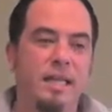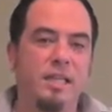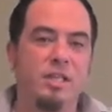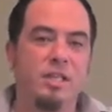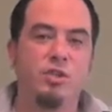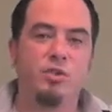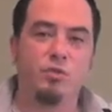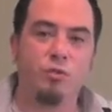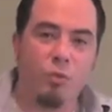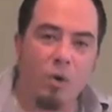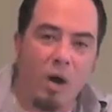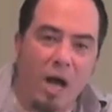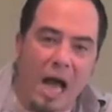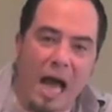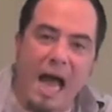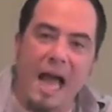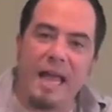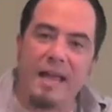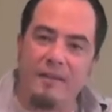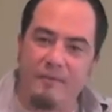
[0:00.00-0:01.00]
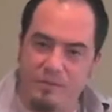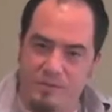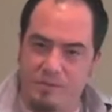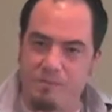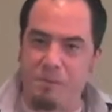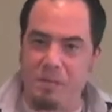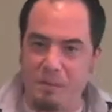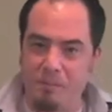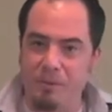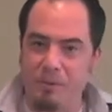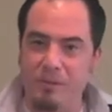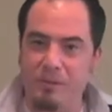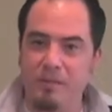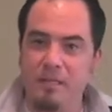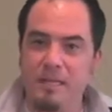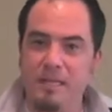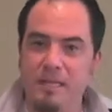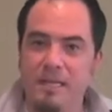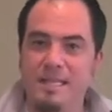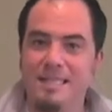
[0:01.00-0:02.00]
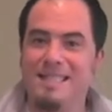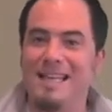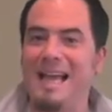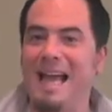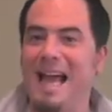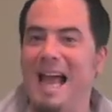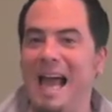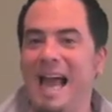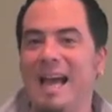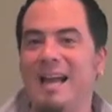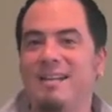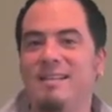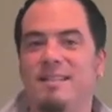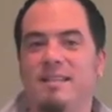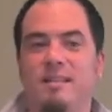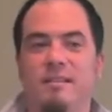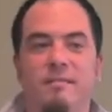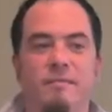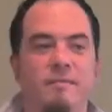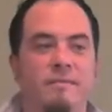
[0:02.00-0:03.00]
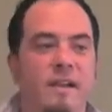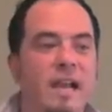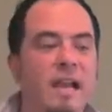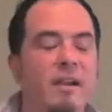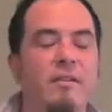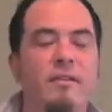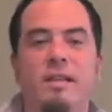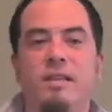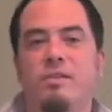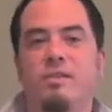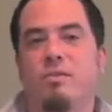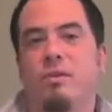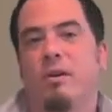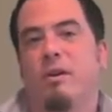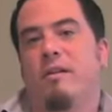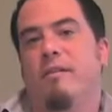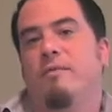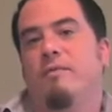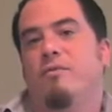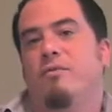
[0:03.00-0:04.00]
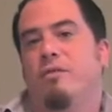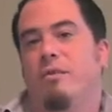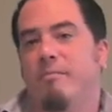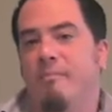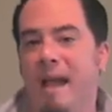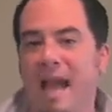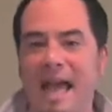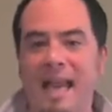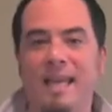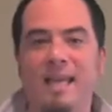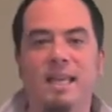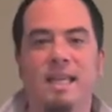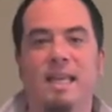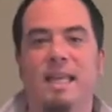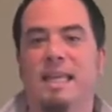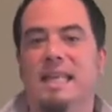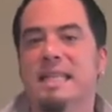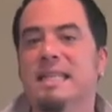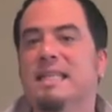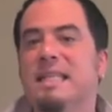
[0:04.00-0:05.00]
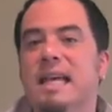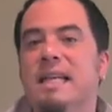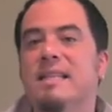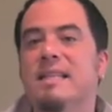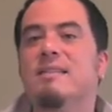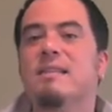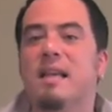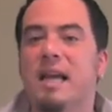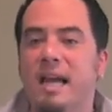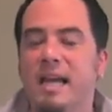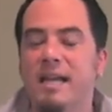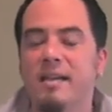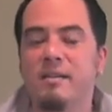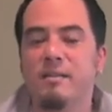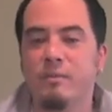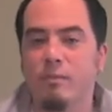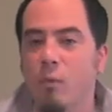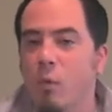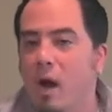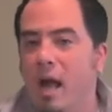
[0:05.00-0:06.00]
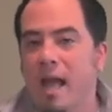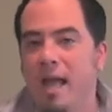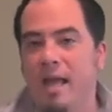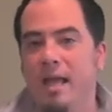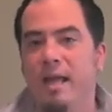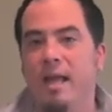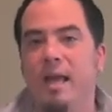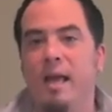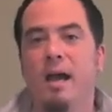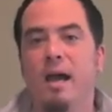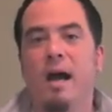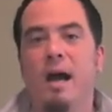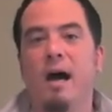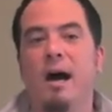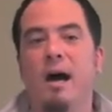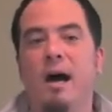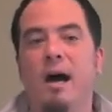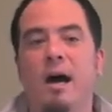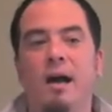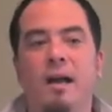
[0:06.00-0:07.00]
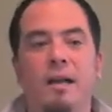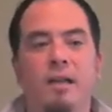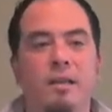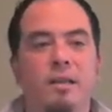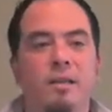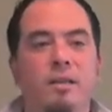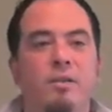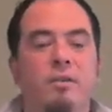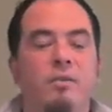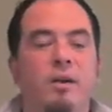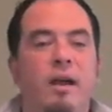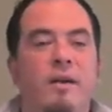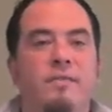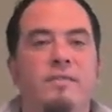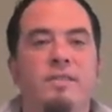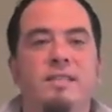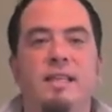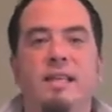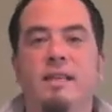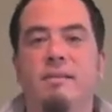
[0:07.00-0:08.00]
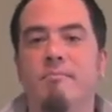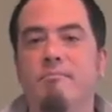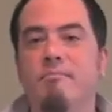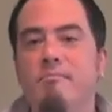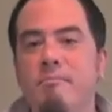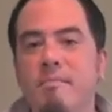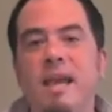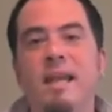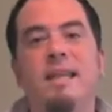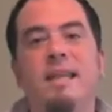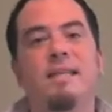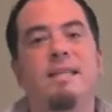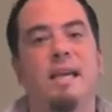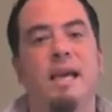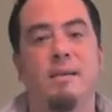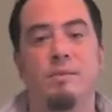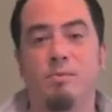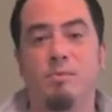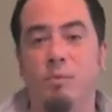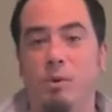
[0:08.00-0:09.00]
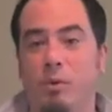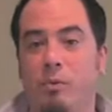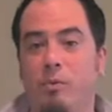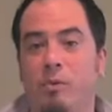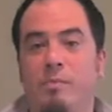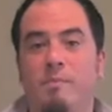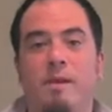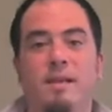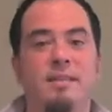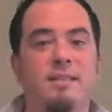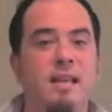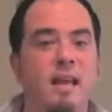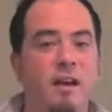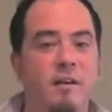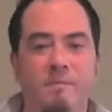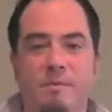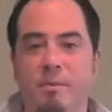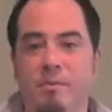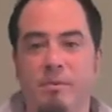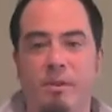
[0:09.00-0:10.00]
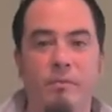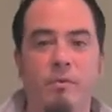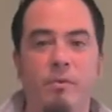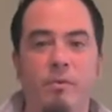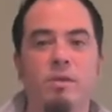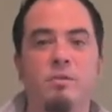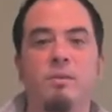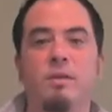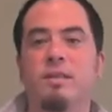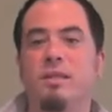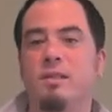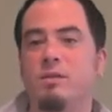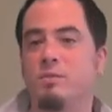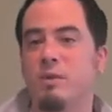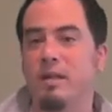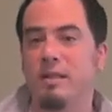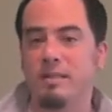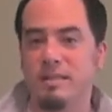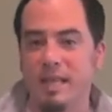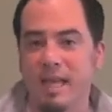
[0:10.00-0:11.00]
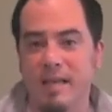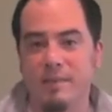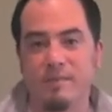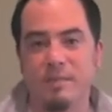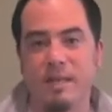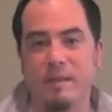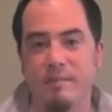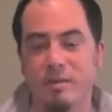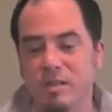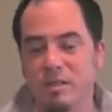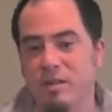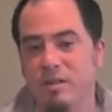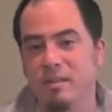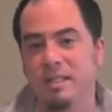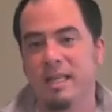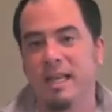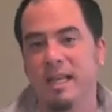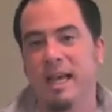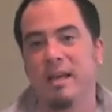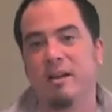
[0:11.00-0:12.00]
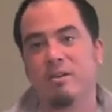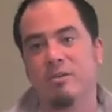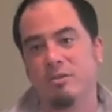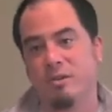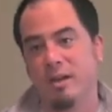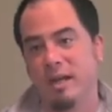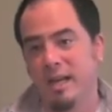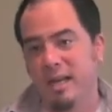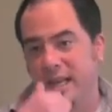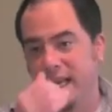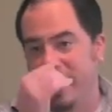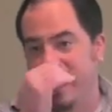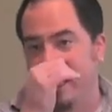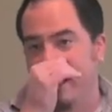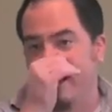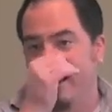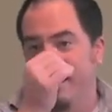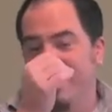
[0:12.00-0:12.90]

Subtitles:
drives people to act in a very sort of dramatic and intense kind of way. I've seen many times, both with myself, people I've worked with, as well as camps that I'm consulting at or training at,